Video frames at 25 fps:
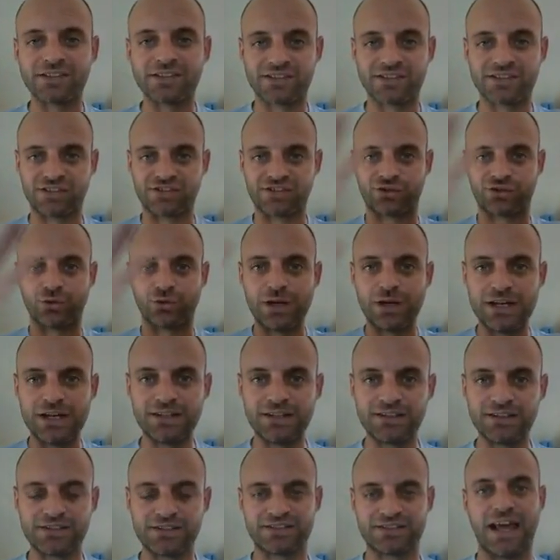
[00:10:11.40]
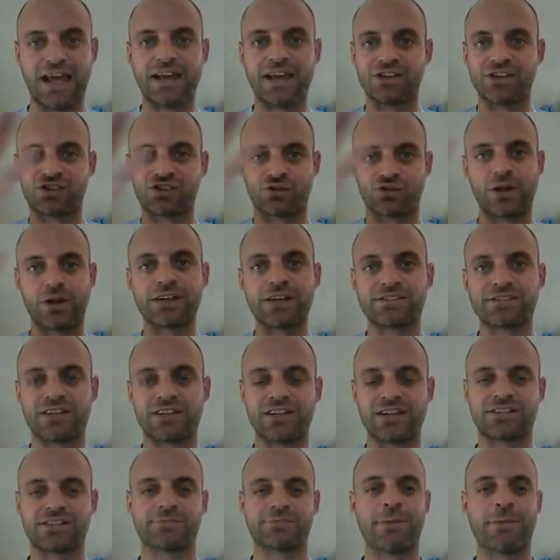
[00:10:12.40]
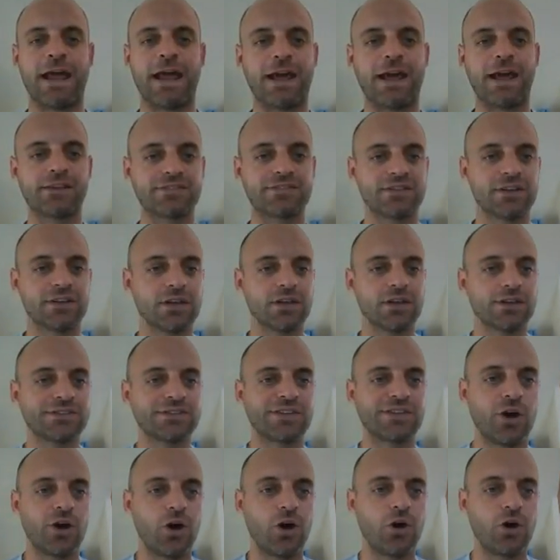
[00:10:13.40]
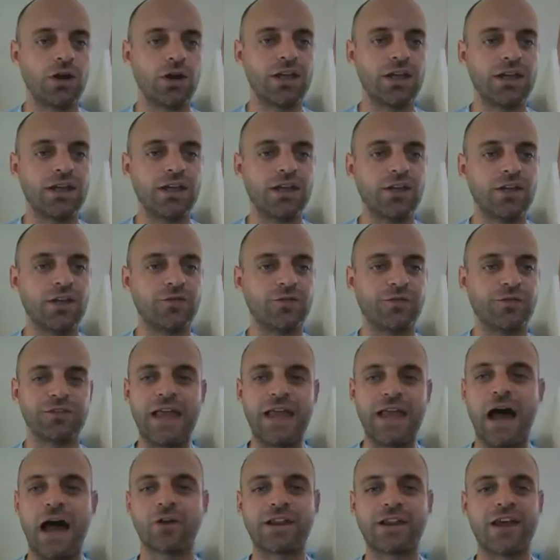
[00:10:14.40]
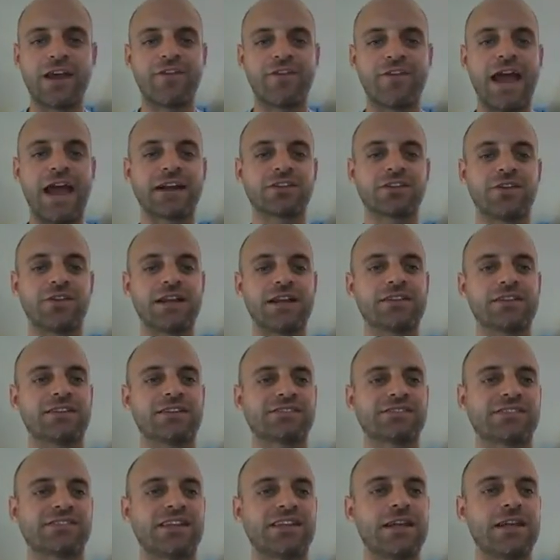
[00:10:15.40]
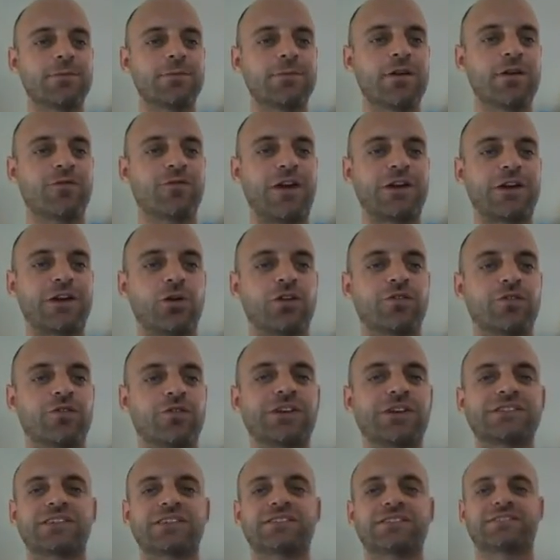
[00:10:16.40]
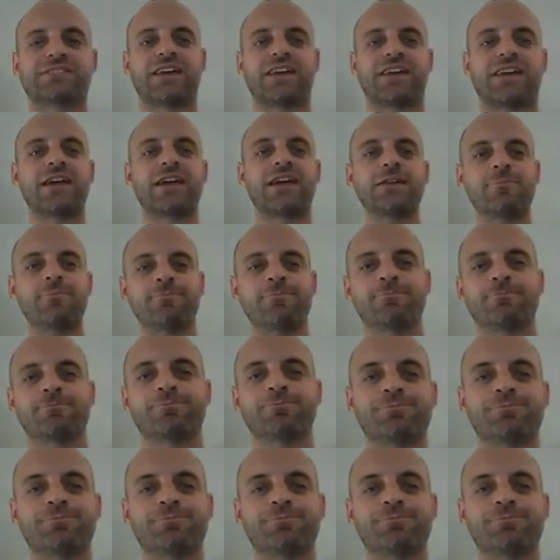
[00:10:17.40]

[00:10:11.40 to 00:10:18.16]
as the screen size shrinks and expands. So now that I've activated this theme, if I go to visit site,